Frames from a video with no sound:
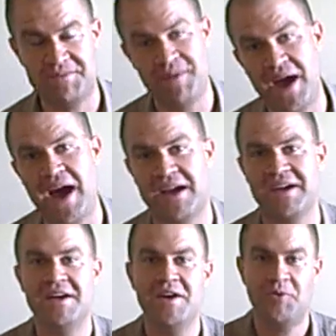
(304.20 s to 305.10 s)
it
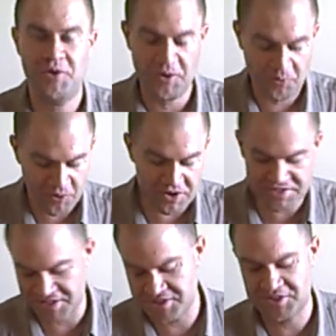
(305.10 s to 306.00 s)
back. One of the
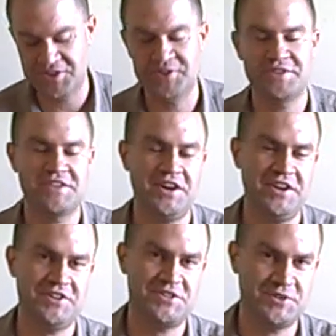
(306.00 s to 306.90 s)
worst things you can do is
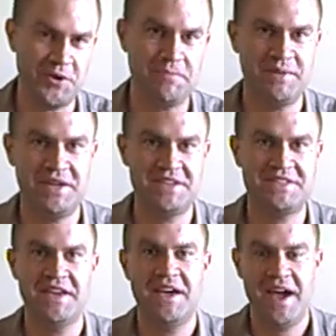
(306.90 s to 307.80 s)
cut a short
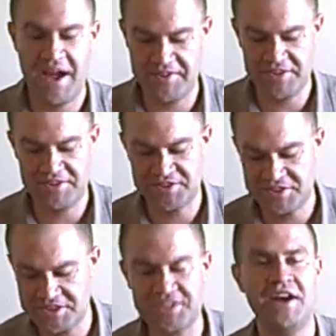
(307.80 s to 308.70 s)
piece and then you're
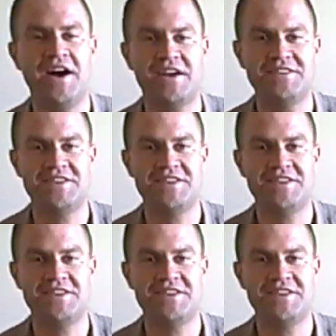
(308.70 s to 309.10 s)
stuck.